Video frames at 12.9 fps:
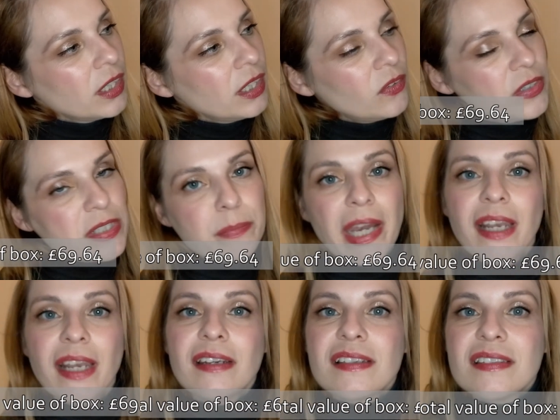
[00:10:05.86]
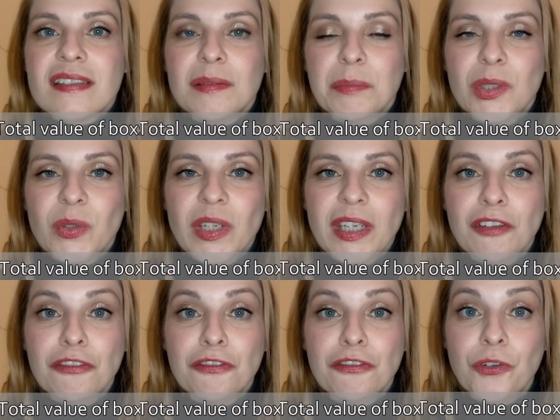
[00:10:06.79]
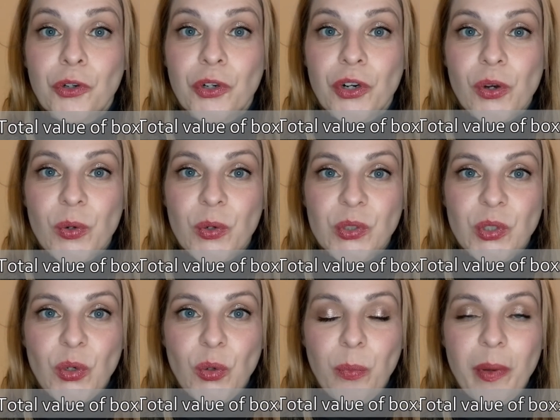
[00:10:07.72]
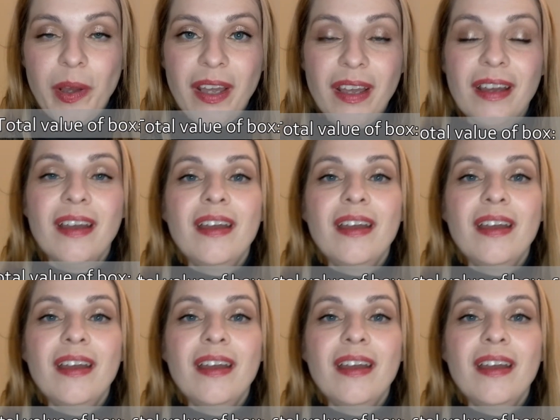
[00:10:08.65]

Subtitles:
here is my latest in beauty for October.